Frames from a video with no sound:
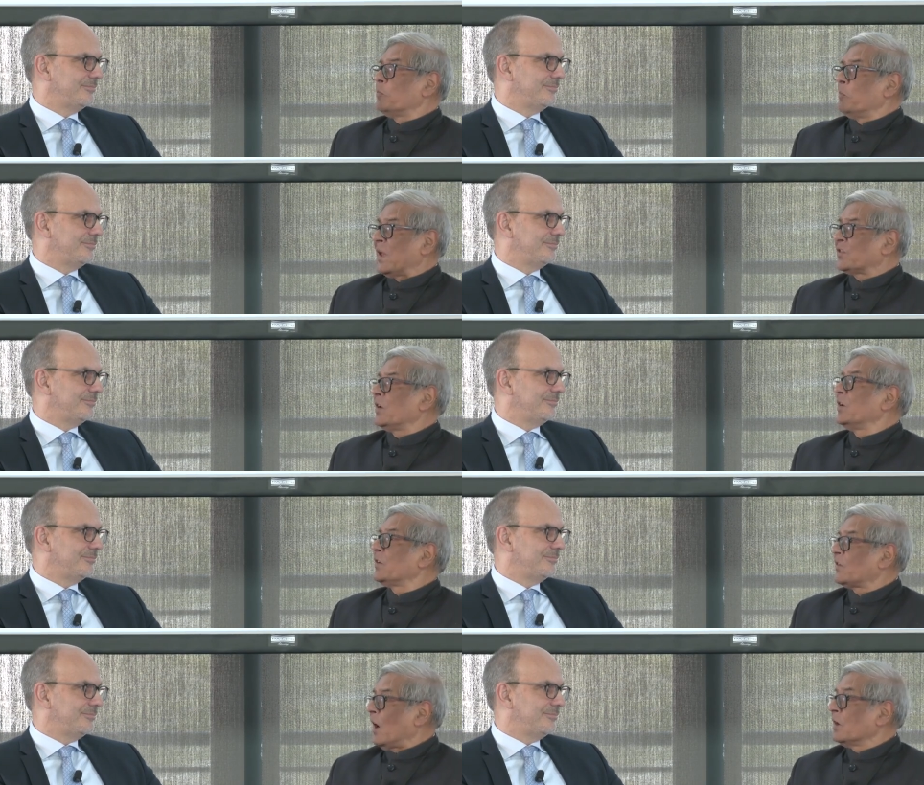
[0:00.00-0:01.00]

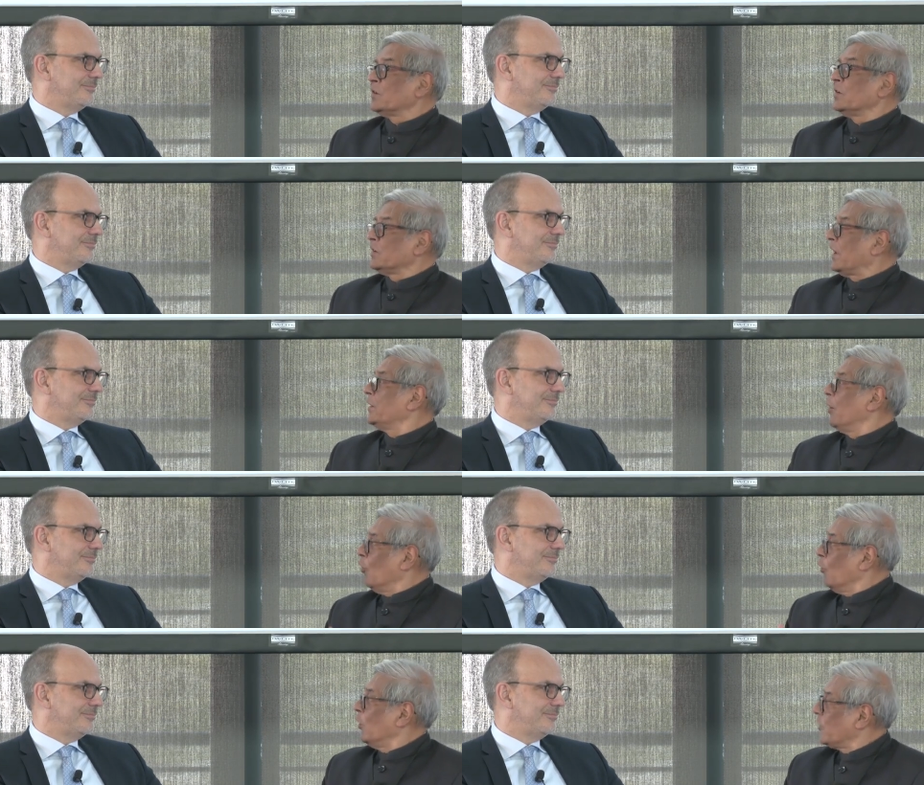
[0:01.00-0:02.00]
Speaker 1: methods other than the
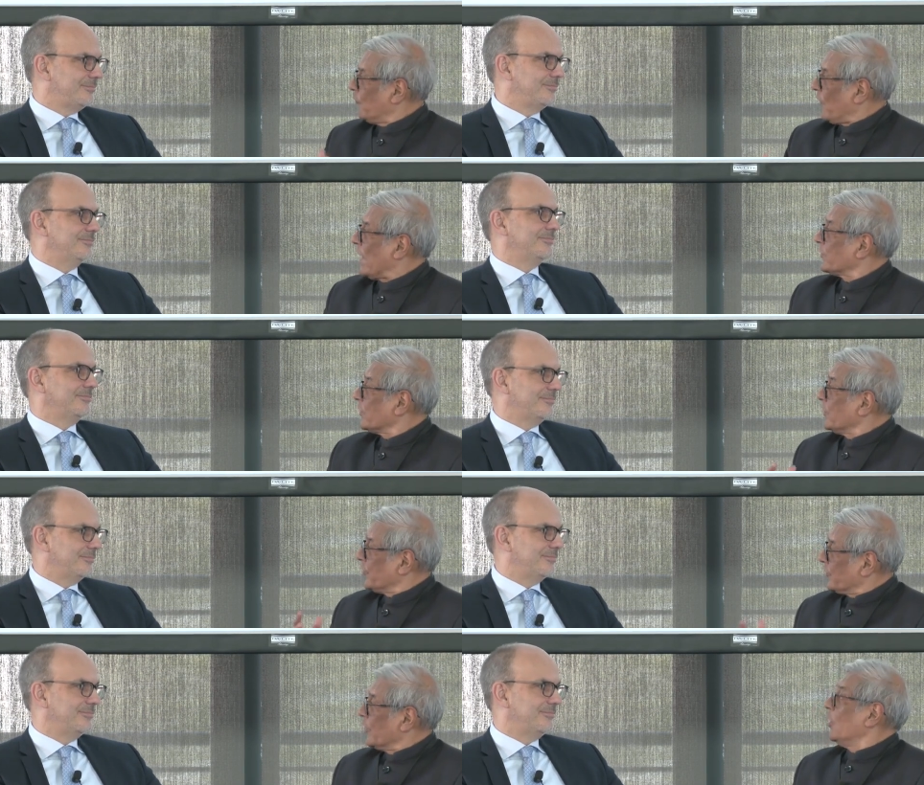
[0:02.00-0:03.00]
old-fashioned
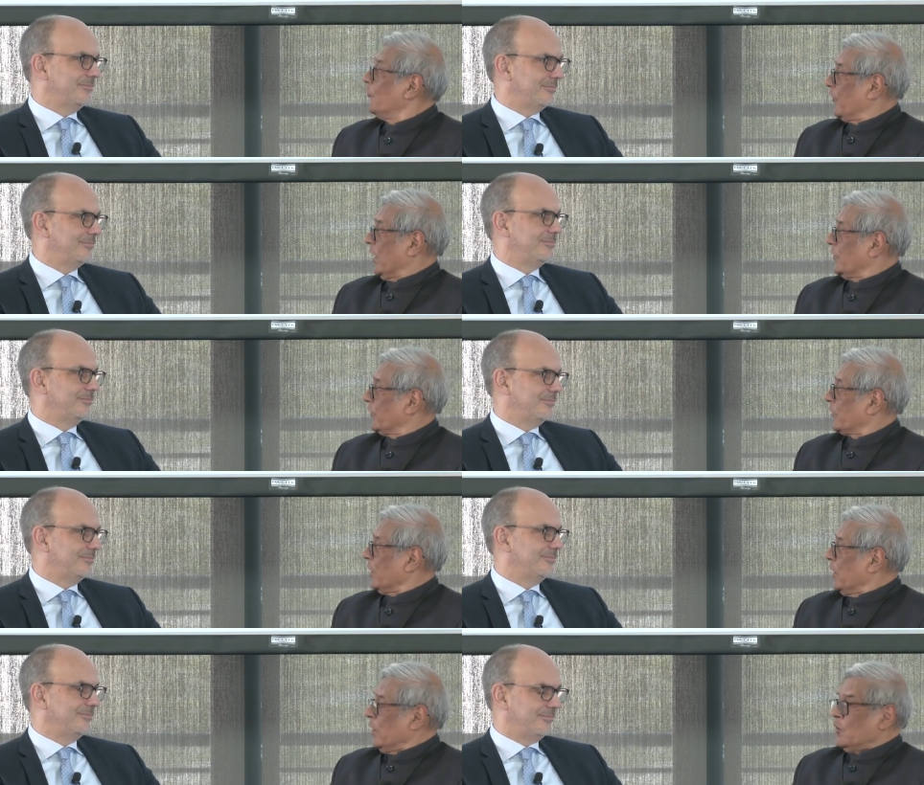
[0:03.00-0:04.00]
mm, surveys
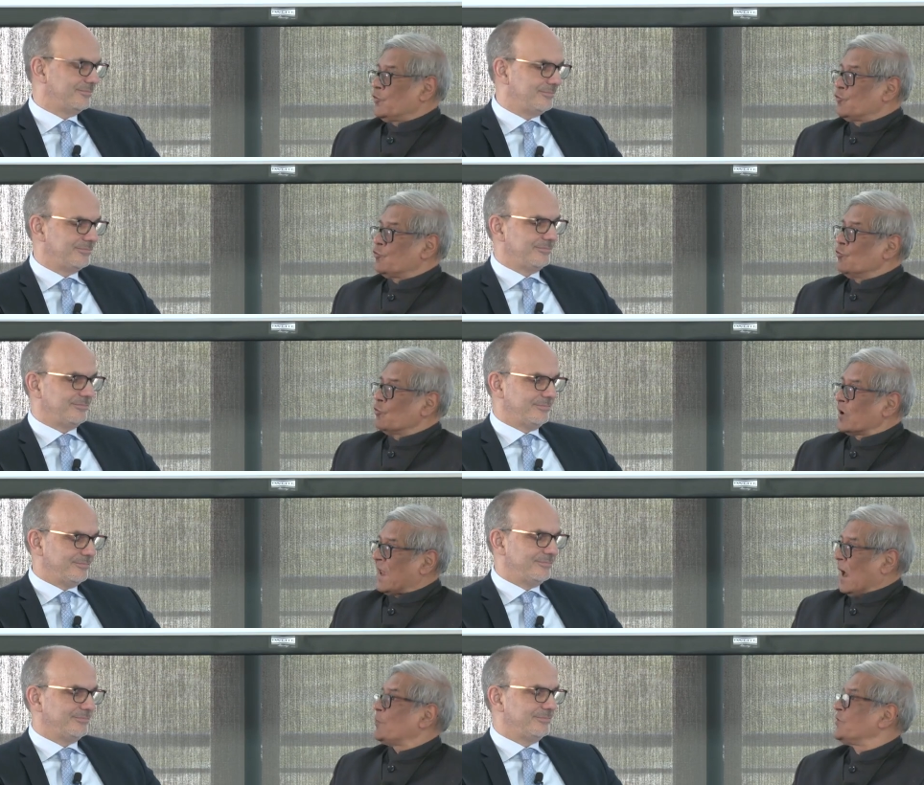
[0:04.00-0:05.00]
mm, mm, to
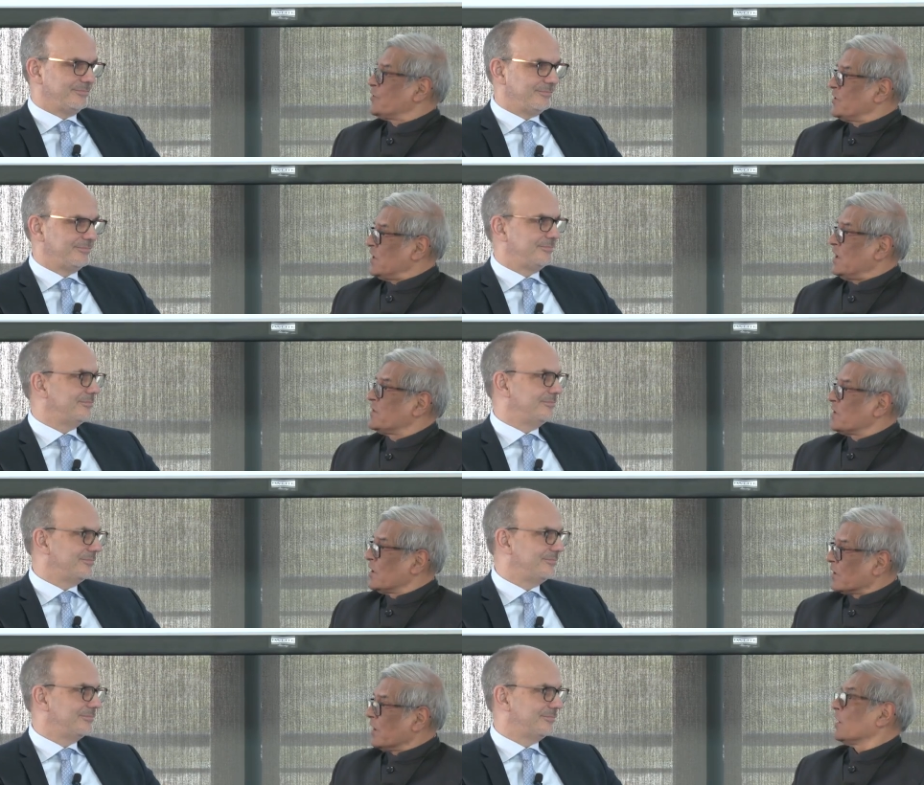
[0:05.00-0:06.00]
capture
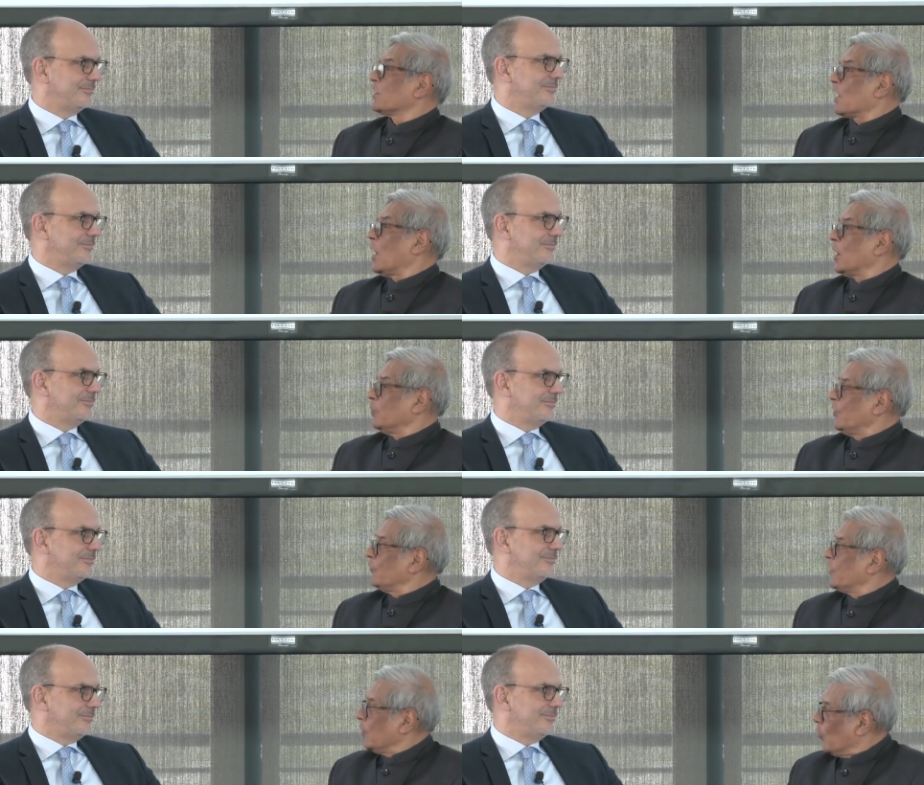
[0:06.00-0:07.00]
data real-time
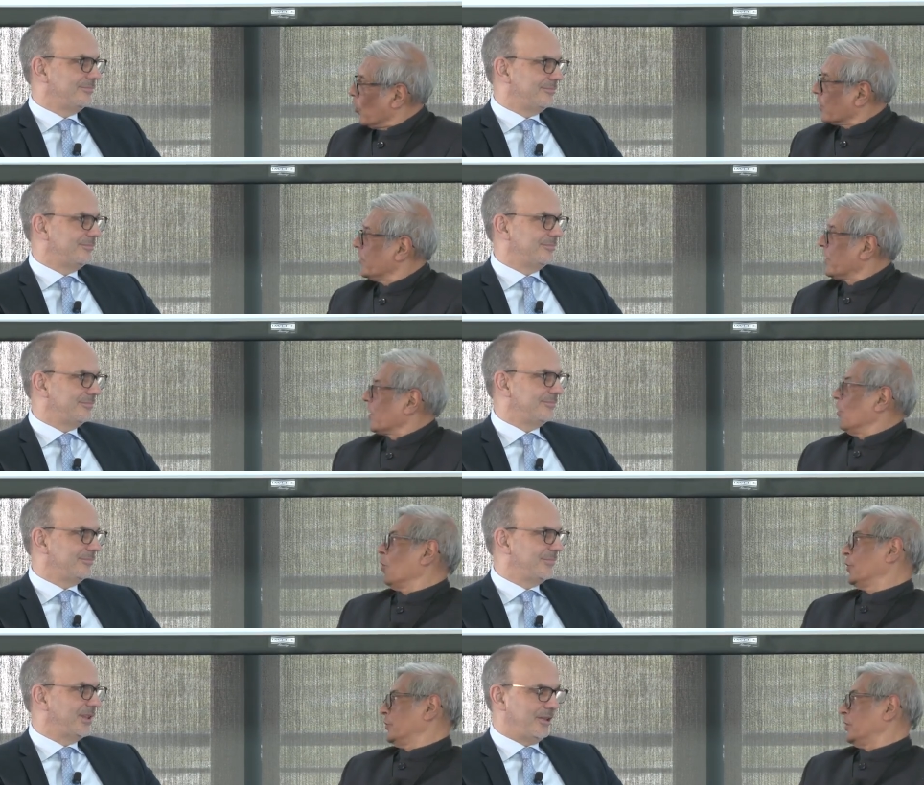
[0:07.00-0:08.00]
using modern
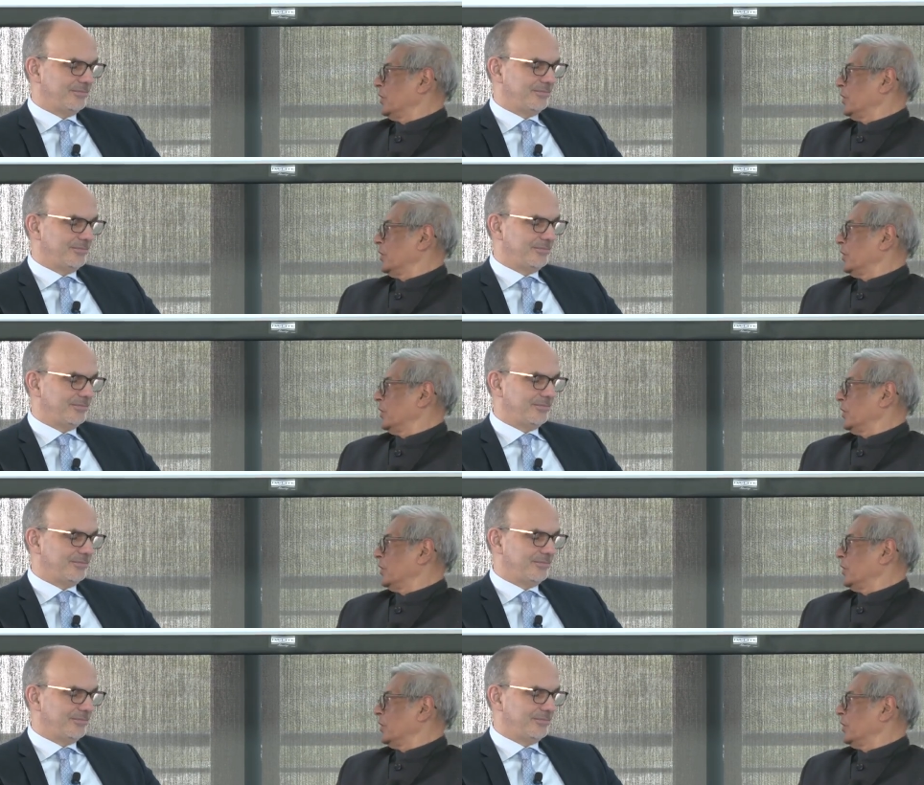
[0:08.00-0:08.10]
technology? Yeah.